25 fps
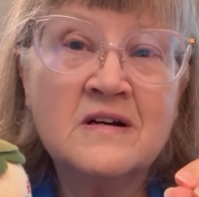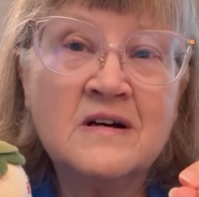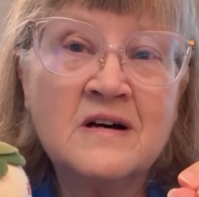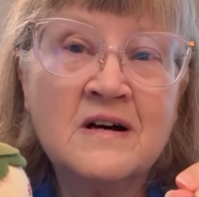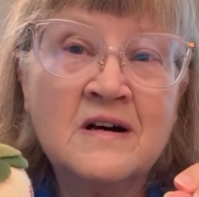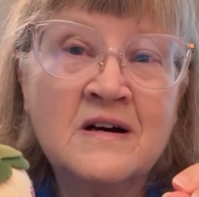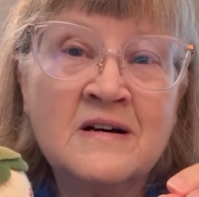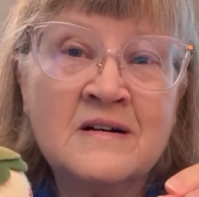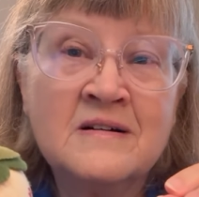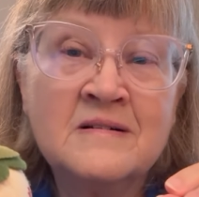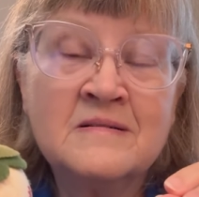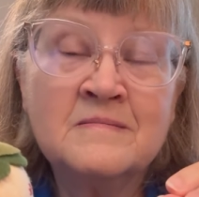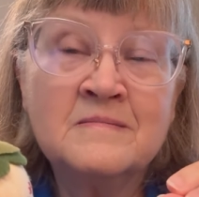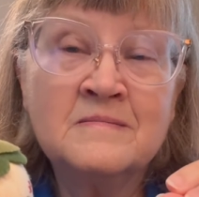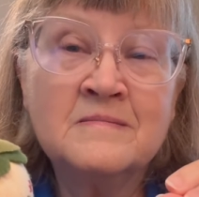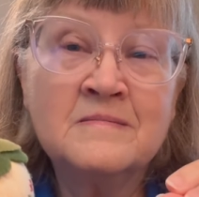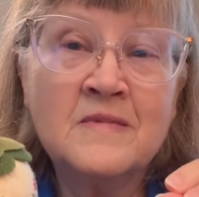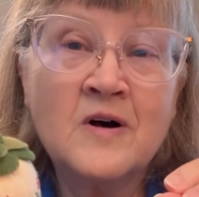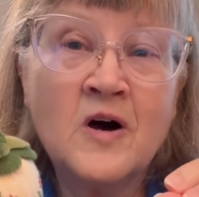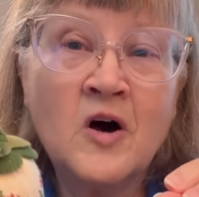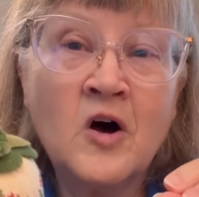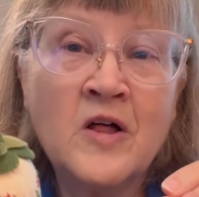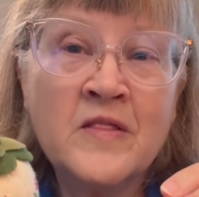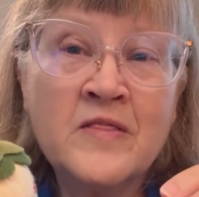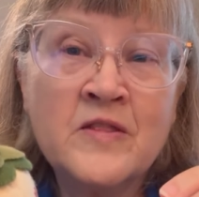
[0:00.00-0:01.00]

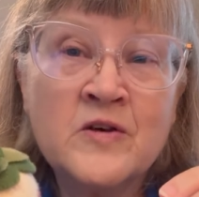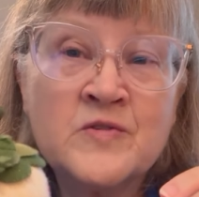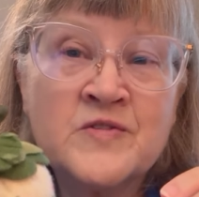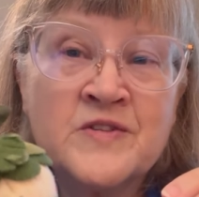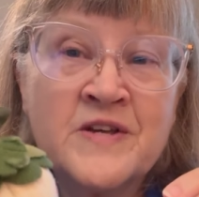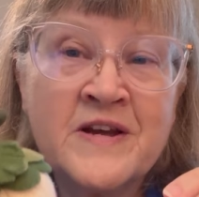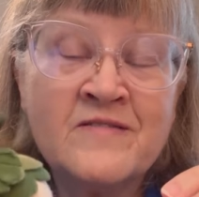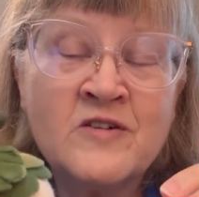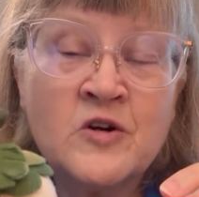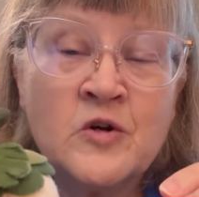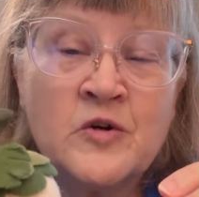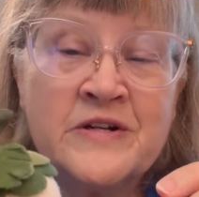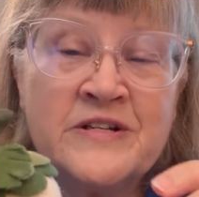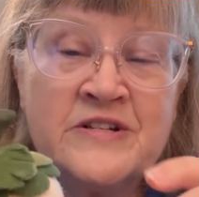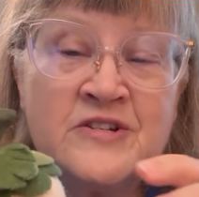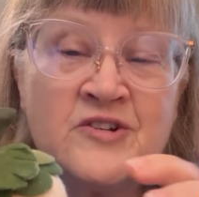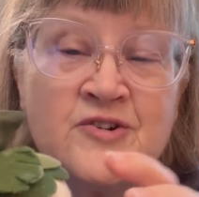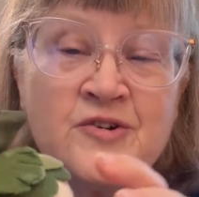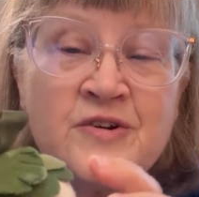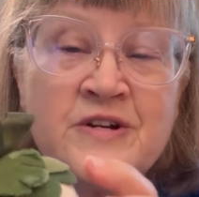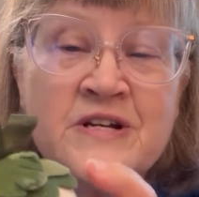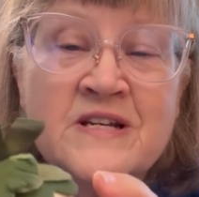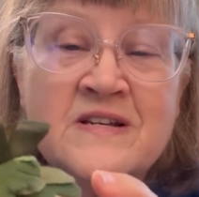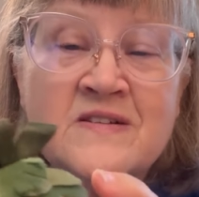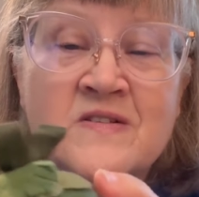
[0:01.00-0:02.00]
on those evergreen
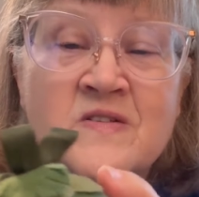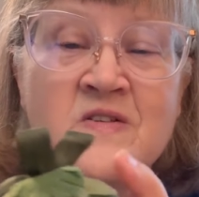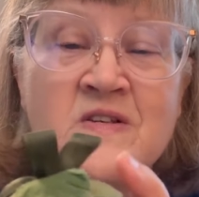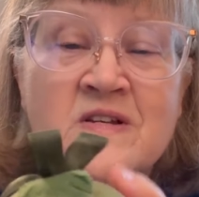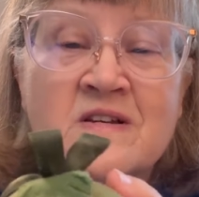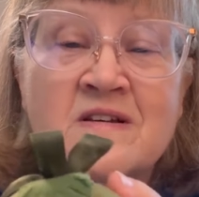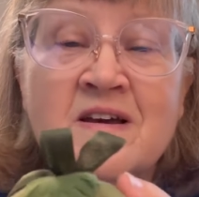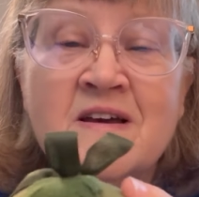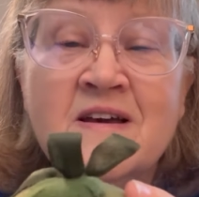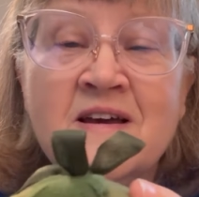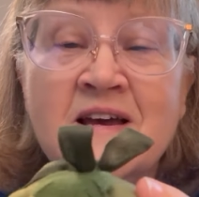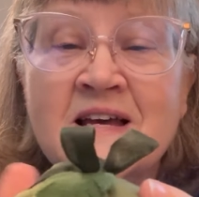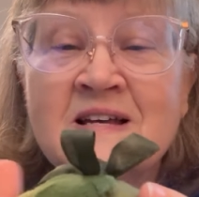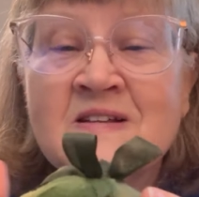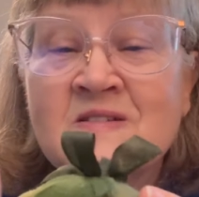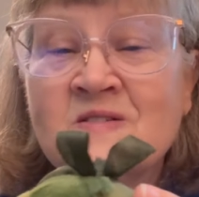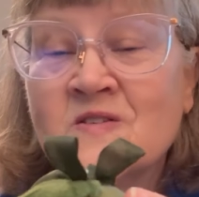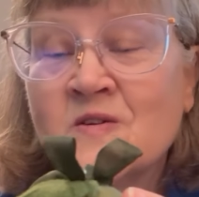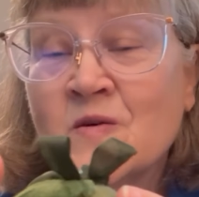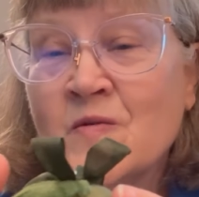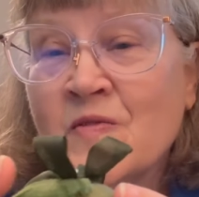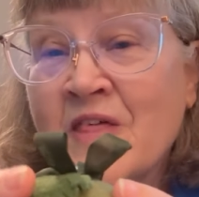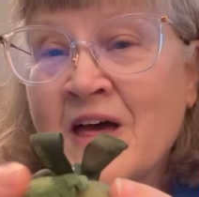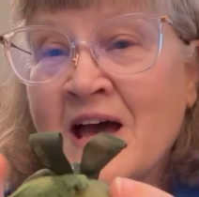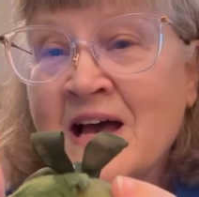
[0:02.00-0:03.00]
trees. And
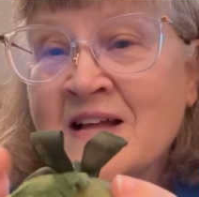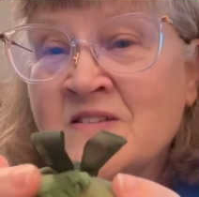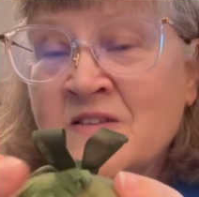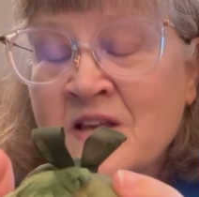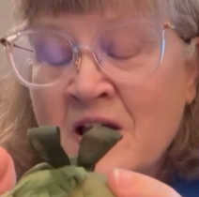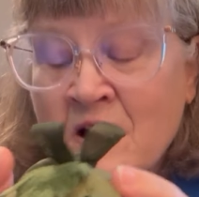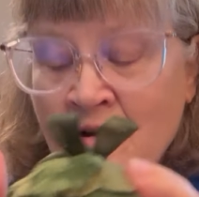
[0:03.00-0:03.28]
so that's